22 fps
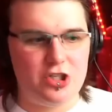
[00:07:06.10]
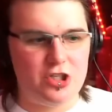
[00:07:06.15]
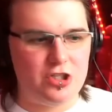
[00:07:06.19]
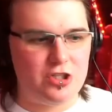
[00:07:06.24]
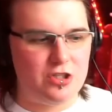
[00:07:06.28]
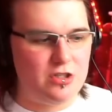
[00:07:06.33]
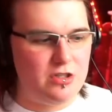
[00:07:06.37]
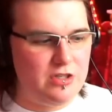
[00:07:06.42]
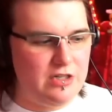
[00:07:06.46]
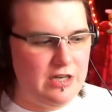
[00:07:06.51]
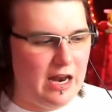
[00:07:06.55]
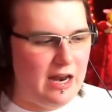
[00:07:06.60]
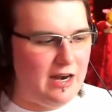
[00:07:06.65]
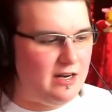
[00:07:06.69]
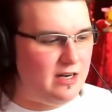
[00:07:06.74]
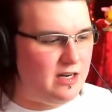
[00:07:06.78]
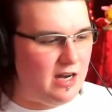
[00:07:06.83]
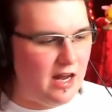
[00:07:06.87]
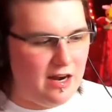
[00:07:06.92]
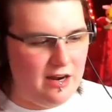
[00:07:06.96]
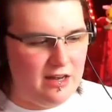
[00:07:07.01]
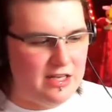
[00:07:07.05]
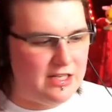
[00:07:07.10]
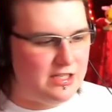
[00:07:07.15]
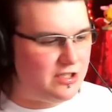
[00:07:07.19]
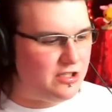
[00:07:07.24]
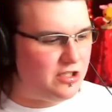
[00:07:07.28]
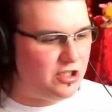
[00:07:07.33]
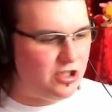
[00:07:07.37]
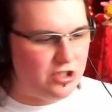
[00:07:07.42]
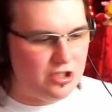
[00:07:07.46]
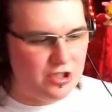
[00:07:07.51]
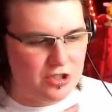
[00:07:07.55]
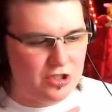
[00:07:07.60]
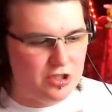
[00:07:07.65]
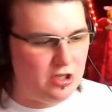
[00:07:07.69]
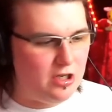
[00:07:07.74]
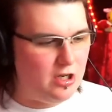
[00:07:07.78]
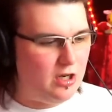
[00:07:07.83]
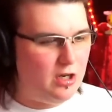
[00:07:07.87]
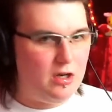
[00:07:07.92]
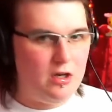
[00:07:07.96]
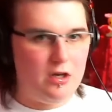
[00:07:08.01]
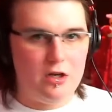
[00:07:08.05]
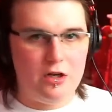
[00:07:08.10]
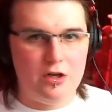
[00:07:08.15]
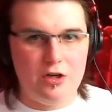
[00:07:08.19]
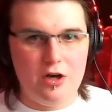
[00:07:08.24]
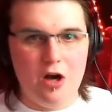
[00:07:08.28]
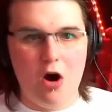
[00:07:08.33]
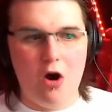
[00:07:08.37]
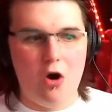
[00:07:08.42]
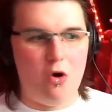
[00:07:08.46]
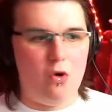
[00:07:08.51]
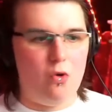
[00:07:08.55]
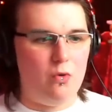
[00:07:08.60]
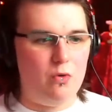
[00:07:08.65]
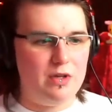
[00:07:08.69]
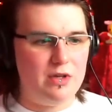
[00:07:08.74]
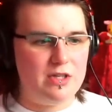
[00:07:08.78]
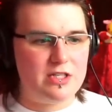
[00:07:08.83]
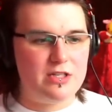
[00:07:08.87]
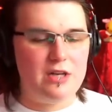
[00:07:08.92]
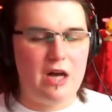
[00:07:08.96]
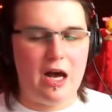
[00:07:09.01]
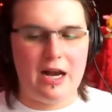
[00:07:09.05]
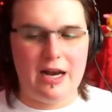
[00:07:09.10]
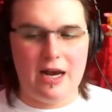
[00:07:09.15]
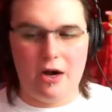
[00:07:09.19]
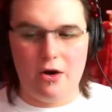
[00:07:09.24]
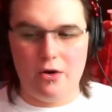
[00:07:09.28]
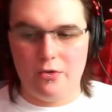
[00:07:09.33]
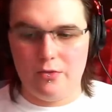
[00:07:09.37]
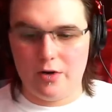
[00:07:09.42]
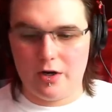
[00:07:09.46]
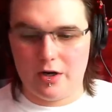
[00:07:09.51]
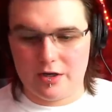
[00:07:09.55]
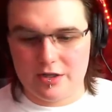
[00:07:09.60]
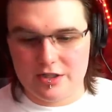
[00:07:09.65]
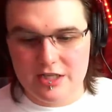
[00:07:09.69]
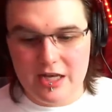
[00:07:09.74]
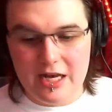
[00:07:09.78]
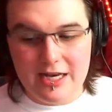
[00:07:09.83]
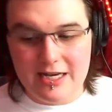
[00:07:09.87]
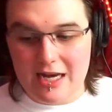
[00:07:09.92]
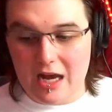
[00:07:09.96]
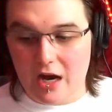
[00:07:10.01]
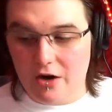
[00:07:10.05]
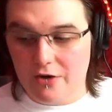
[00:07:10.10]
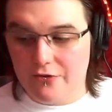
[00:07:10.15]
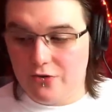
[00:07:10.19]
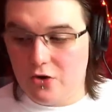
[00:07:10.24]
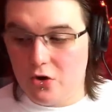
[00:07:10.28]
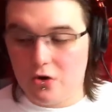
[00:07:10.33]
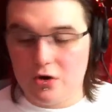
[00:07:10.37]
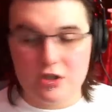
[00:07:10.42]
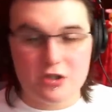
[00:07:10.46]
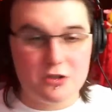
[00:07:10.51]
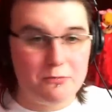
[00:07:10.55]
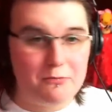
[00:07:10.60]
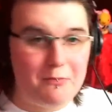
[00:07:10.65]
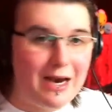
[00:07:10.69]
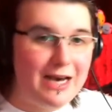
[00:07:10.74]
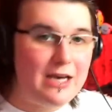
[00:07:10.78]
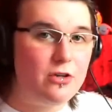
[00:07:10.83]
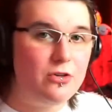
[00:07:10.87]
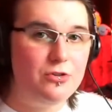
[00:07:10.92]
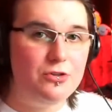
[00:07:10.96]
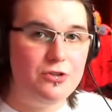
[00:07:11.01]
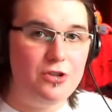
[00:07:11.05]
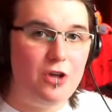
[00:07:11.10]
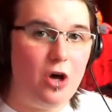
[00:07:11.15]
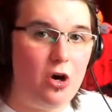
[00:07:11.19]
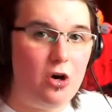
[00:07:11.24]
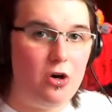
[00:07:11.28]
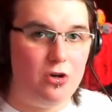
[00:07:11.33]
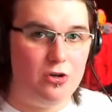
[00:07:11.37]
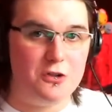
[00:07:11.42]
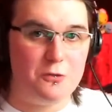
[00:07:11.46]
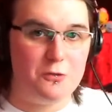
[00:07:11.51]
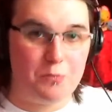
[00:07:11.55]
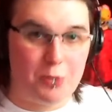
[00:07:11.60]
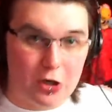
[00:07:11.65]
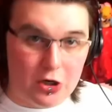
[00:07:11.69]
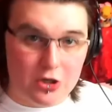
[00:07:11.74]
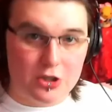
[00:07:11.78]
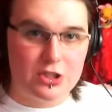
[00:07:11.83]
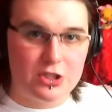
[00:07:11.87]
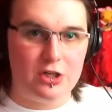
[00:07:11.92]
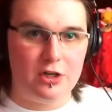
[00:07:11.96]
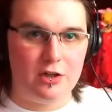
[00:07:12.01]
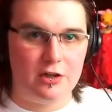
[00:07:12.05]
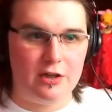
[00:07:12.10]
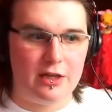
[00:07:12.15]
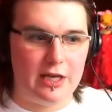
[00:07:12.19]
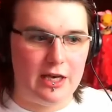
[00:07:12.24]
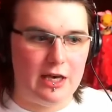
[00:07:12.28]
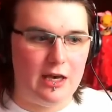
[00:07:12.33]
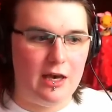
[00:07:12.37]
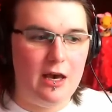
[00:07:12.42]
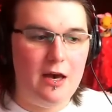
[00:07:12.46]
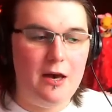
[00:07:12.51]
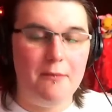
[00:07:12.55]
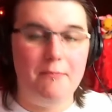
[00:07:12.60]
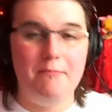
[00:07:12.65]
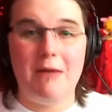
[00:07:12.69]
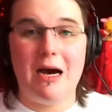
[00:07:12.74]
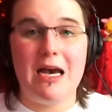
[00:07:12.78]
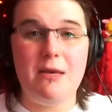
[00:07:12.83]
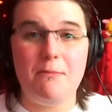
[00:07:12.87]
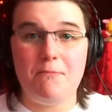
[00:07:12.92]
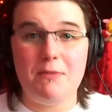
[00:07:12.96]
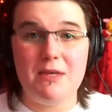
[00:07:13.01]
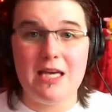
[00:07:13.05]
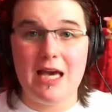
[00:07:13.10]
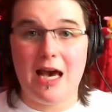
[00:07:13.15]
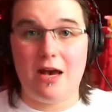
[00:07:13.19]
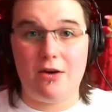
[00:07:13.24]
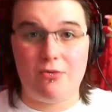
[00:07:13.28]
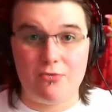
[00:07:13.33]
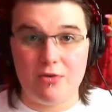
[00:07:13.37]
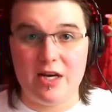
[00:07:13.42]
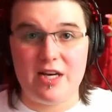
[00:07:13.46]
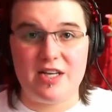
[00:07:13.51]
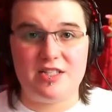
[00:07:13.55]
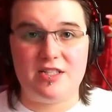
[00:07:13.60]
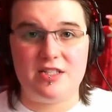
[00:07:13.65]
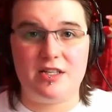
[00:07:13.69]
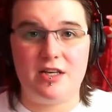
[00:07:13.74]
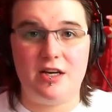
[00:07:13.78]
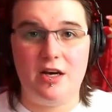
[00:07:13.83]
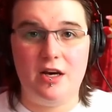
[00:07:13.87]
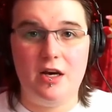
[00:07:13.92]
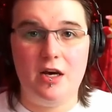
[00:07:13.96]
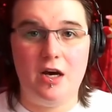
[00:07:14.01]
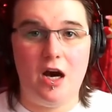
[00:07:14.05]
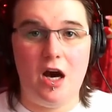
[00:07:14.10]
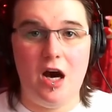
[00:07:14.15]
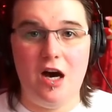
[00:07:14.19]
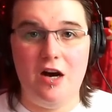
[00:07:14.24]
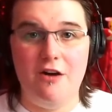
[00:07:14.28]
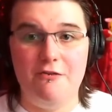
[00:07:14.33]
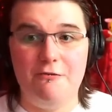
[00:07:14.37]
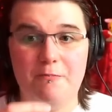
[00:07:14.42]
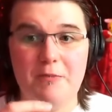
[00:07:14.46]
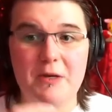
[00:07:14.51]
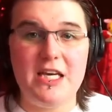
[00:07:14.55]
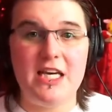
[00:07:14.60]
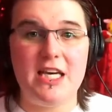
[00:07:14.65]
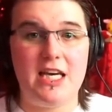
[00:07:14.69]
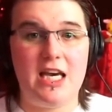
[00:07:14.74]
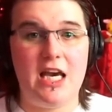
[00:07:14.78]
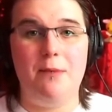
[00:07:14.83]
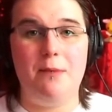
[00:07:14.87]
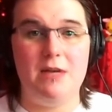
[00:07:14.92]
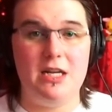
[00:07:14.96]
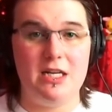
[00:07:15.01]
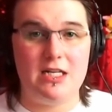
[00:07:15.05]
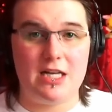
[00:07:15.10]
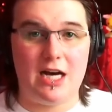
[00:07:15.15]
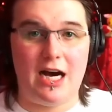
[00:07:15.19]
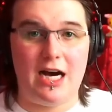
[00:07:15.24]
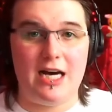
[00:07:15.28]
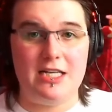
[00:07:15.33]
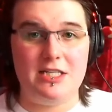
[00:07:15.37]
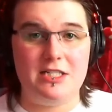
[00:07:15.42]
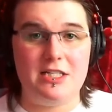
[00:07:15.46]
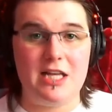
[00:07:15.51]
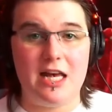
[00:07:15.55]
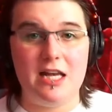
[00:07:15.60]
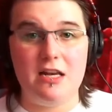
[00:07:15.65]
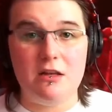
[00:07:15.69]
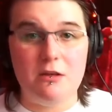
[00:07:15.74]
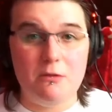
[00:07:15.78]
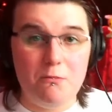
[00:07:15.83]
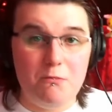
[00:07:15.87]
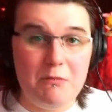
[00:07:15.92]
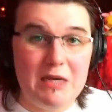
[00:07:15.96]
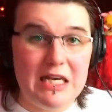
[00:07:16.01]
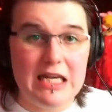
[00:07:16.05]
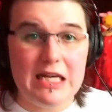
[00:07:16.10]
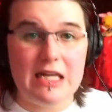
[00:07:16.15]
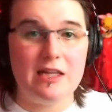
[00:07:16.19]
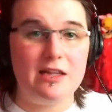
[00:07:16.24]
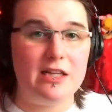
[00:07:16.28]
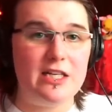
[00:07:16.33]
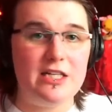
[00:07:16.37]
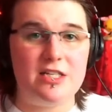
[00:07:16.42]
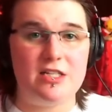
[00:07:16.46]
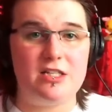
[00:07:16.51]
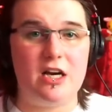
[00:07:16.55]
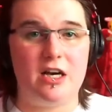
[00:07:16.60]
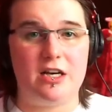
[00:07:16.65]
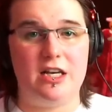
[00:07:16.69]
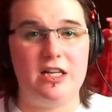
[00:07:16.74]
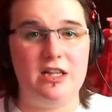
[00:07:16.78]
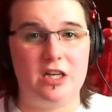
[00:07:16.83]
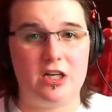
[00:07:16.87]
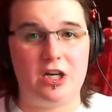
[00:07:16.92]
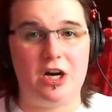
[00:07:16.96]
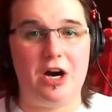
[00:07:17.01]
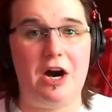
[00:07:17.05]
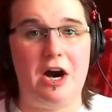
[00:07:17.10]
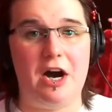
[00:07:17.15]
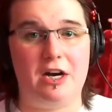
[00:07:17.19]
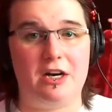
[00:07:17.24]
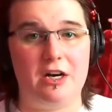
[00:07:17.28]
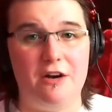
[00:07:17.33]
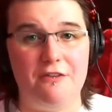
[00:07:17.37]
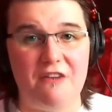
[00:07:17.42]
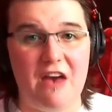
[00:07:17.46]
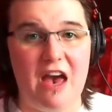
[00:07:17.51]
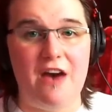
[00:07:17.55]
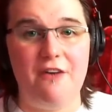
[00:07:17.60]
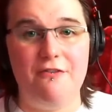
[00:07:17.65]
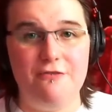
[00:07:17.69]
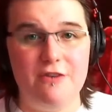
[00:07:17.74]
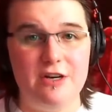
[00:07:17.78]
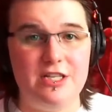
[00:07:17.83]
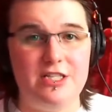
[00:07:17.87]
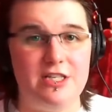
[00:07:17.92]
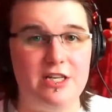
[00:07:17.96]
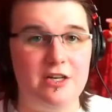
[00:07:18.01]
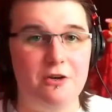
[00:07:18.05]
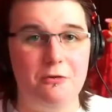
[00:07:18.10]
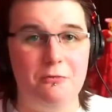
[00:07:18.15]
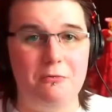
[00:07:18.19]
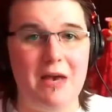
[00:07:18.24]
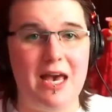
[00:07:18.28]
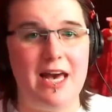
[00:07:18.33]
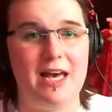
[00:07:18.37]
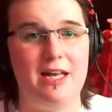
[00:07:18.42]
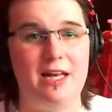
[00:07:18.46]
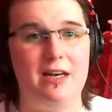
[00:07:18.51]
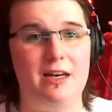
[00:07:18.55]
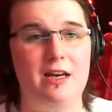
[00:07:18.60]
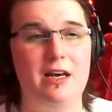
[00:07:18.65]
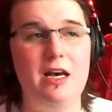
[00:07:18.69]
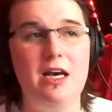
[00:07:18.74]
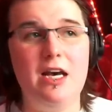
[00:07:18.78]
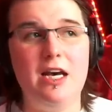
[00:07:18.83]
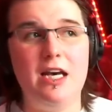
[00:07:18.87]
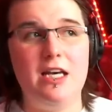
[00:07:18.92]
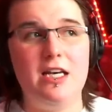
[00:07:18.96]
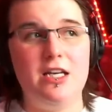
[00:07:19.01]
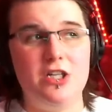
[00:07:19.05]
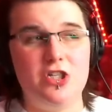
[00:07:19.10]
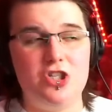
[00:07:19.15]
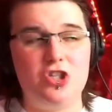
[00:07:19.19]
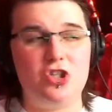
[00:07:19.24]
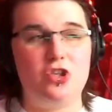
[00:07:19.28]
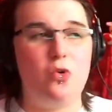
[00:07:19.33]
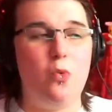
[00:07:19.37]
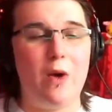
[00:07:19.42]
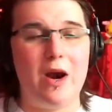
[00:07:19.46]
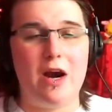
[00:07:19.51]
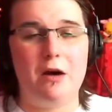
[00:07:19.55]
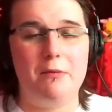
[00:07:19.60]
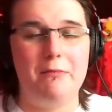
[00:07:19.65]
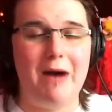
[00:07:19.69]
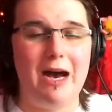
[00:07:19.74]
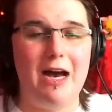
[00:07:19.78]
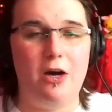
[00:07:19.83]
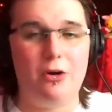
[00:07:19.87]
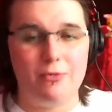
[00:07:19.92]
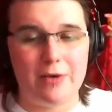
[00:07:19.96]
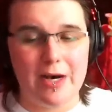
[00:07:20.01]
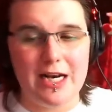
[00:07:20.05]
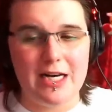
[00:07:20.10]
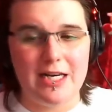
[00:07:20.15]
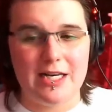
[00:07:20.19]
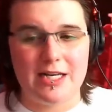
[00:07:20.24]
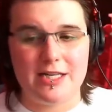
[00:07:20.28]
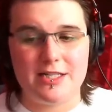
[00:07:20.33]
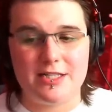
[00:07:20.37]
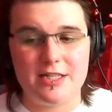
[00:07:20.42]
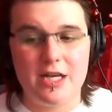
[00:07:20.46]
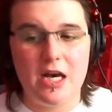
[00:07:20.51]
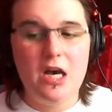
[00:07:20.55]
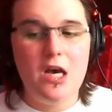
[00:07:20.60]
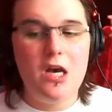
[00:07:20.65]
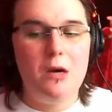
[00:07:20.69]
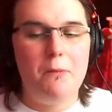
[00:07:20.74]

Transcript: just none, none it's just, no, it's not how it works. Now, of course, Michael Knowles personally might be at risk of being hypnotized and immediately sucking the cock of every single man in a square mile radius.